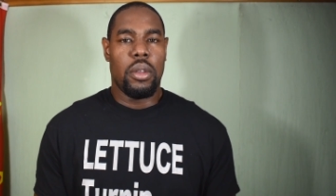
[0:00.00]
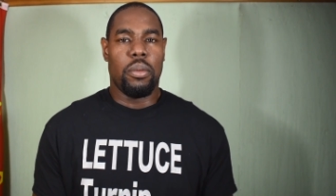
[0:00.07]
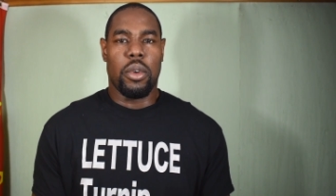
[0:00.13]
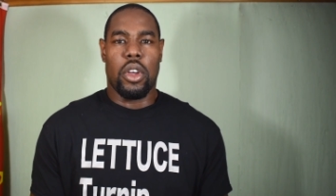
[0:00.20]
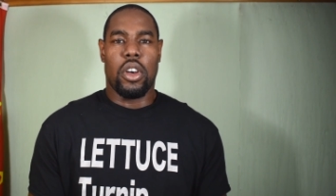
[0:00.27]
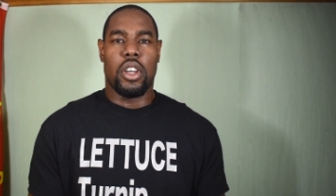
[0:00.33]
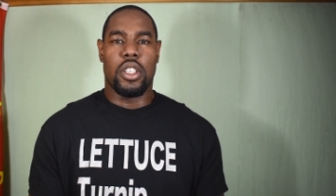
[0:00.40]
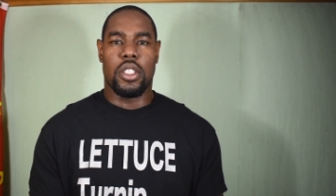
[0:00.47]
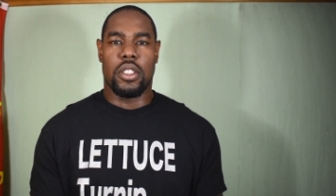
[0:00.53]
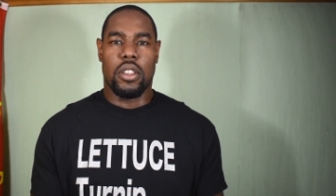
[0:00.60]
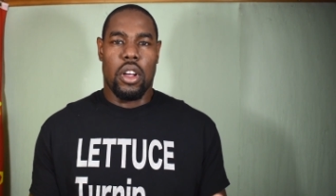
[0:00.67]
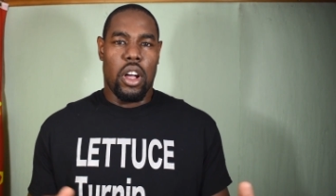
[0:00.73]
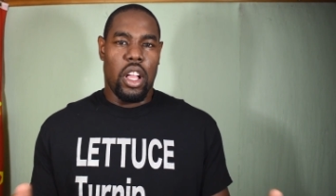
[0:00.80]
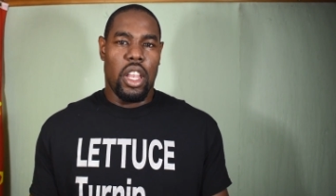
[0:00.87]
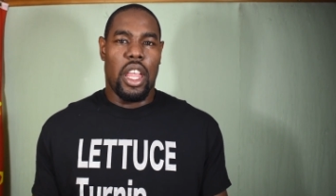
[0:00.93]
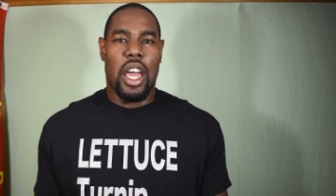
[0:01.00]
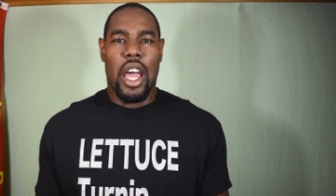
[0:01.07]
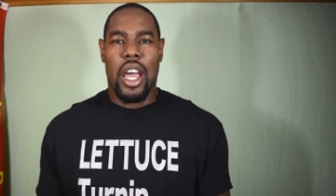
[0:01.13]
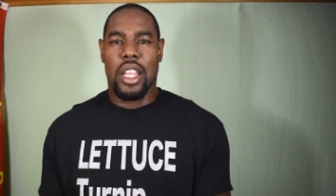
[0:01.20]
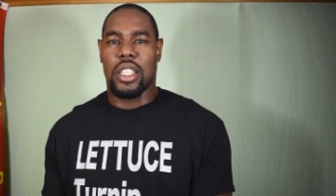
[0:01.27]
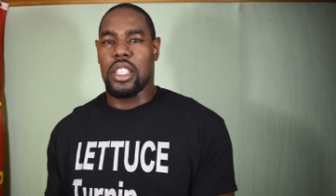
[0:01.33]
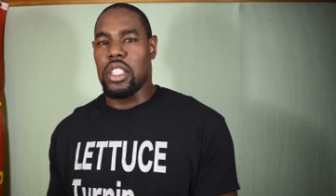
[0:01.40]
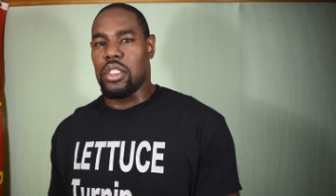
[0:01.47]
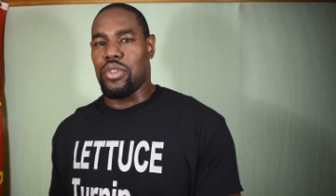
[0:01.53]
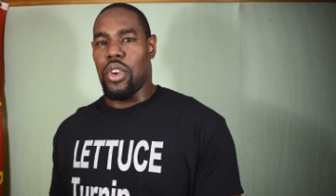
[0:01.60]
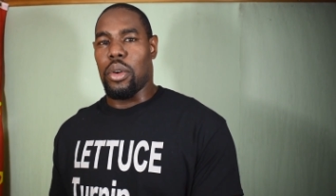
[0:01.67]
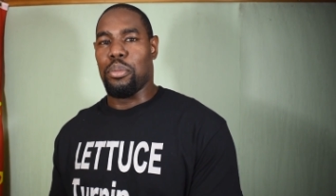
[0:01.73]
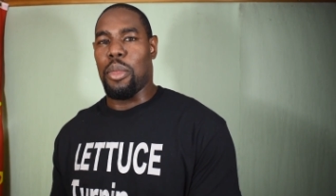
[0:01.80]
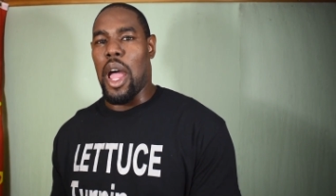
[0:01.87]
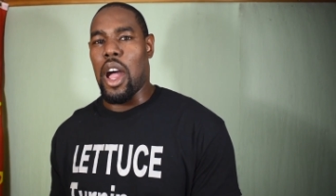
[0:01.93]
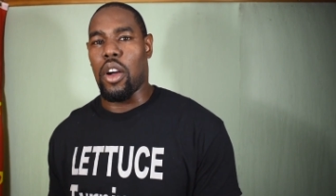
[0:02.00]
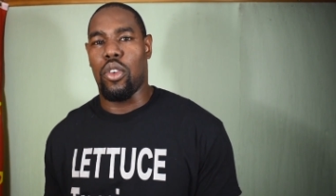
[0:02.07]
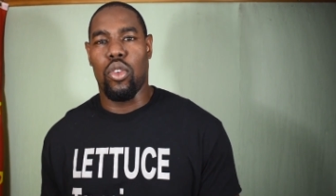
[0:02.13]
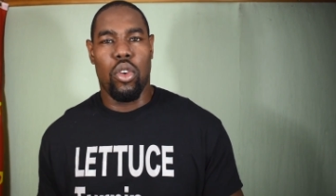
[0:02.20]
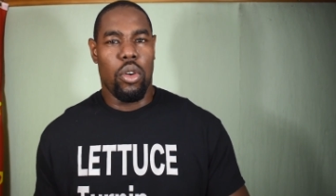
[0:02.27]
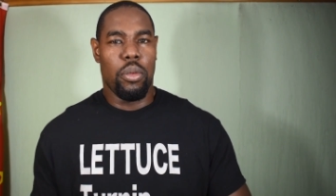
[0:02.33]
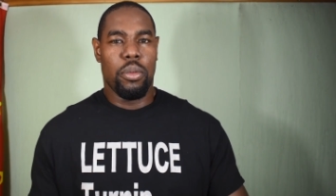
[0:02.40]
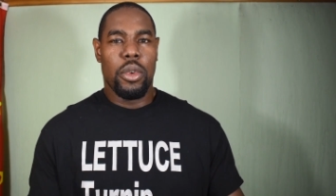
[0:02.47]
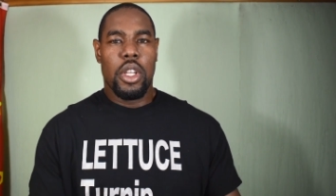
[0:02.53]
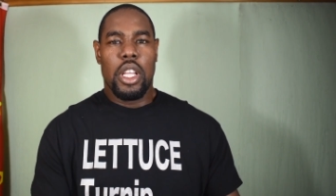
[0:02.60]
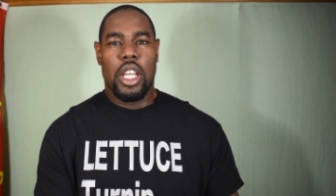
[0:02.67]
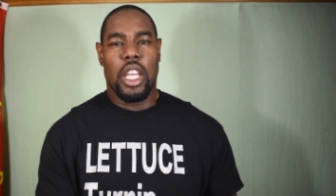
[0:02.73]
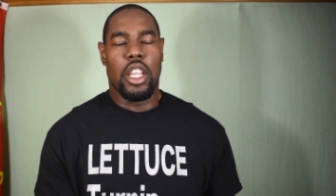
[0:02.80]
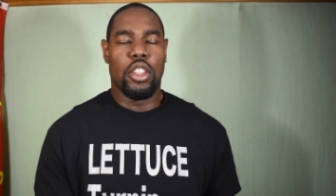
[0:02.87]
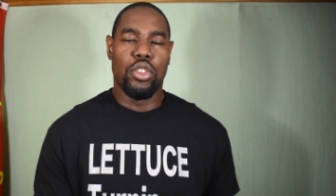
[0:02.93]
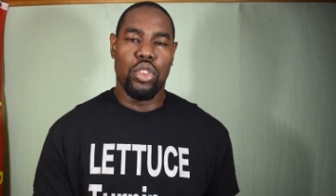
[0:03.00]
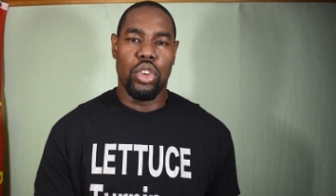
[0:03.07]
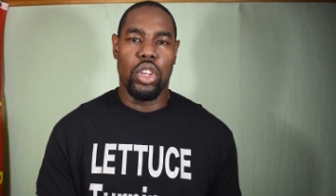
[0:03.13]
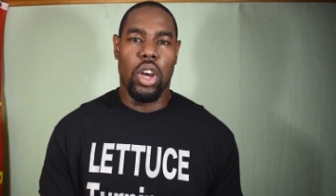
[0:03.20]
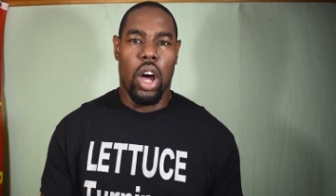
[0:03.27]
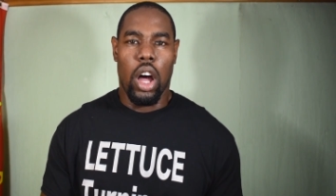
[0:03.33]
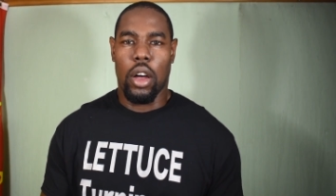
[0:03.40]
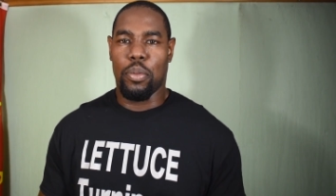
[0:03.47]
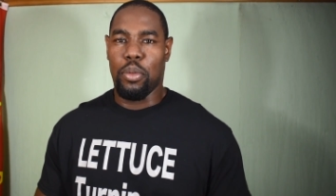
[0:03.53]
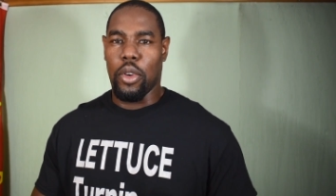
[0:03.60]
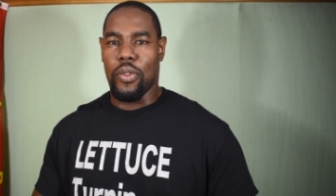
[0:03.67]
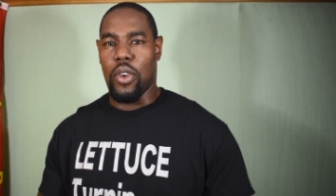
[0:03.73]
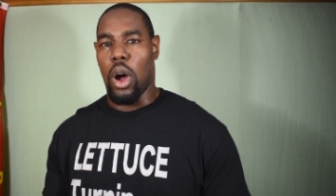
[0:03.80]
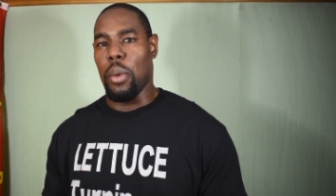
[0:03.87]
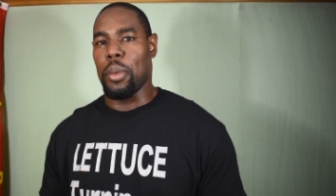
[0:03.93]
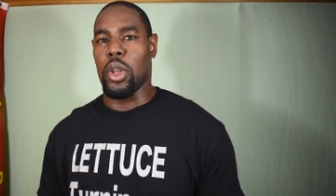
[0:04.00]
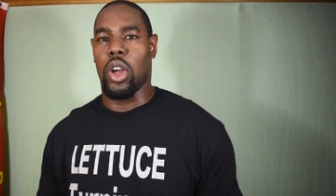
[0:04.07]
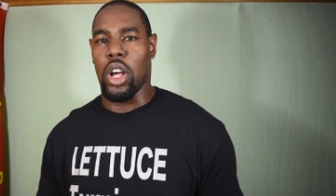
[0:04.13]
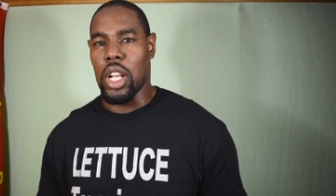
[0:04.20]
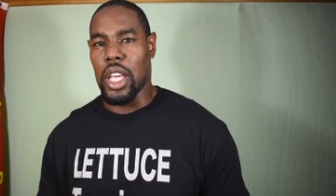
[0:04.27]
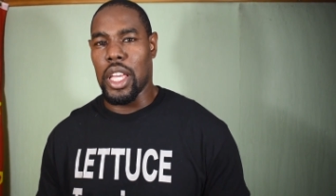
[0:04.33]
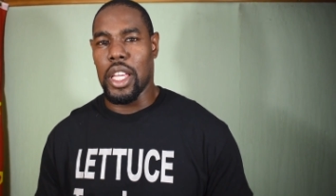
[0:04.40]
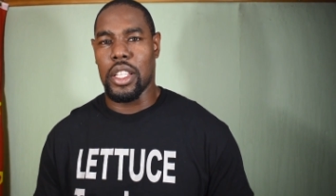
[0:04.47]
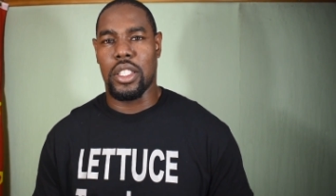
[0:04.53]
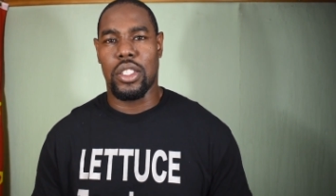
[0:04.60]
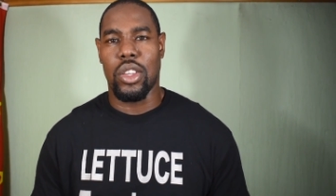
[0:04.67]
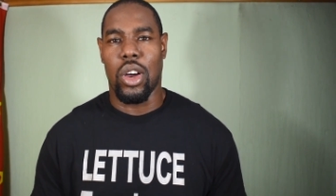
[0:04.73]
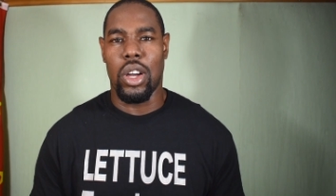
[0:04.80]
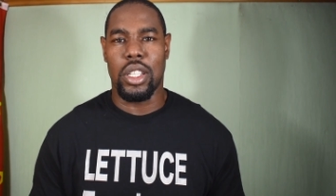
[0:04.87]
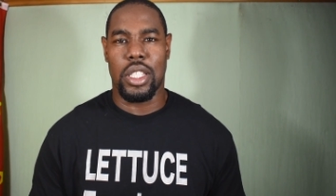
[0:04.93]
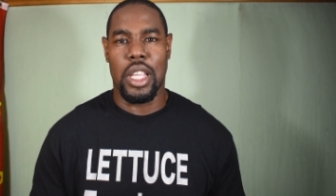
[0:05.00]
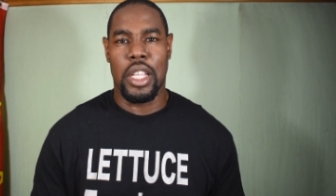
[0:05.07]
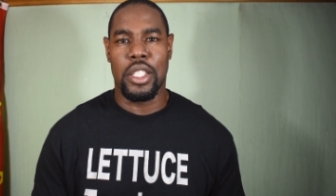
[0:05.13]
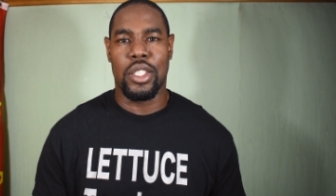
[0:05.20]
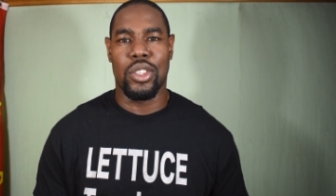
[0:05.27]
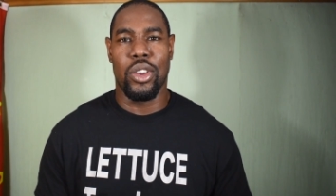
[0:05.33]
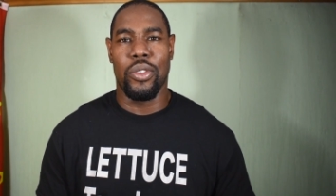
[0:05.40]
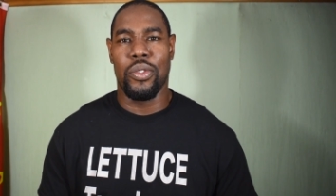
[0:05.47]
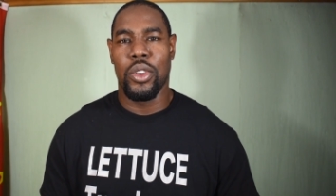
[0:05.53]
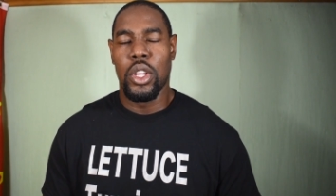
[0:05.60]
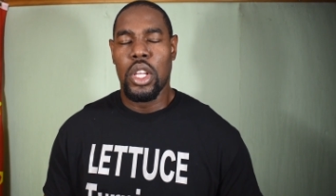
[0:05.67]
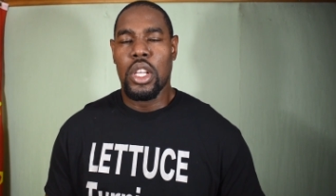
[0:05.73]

because all the artists from back home in New York performing all the hit songs and stuff.